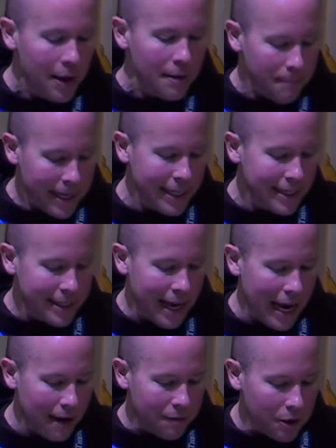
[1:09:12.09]
means to
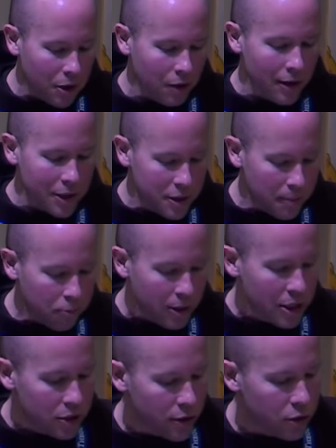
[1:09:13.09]
have the courage to
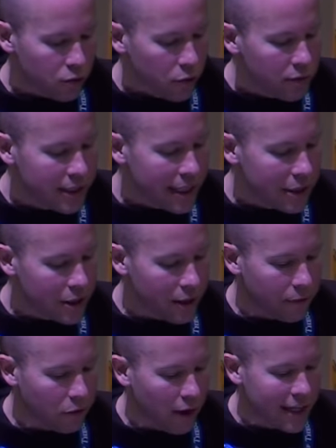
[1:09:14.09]
preach the true teaching of
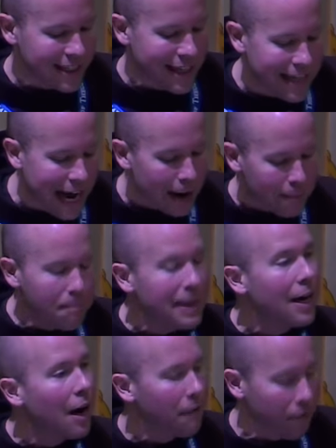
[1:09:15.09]
Christ and not be
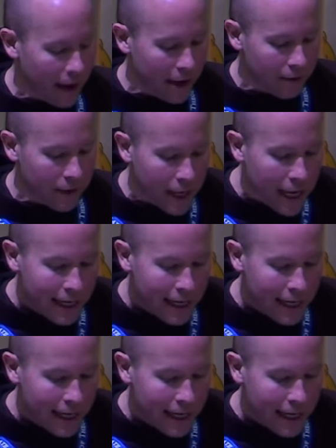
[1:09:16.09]
afraid of it,